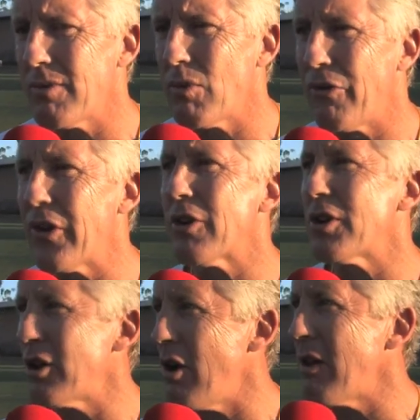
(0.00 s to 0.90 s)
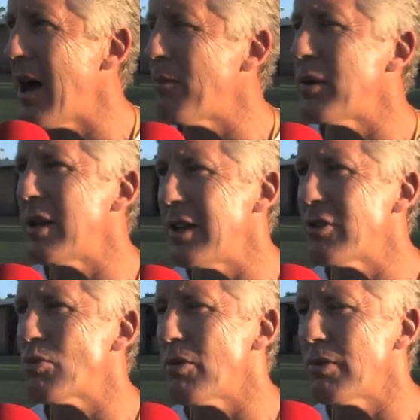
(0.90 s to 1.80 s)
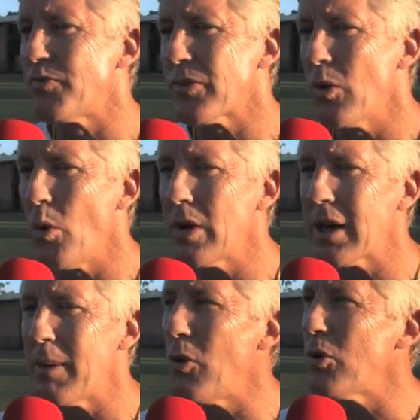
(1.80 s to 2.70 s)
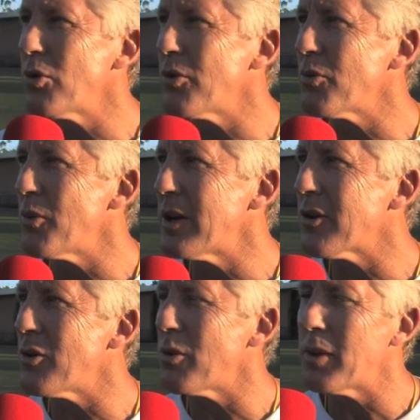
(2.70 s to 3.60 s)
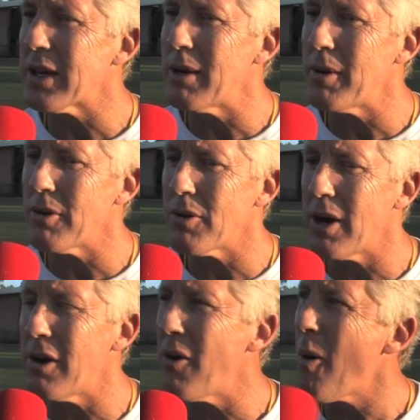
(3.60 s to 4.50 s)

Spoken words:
we figured it all out. But at least we're one game older and we're ready to go to a big game here in Ohio.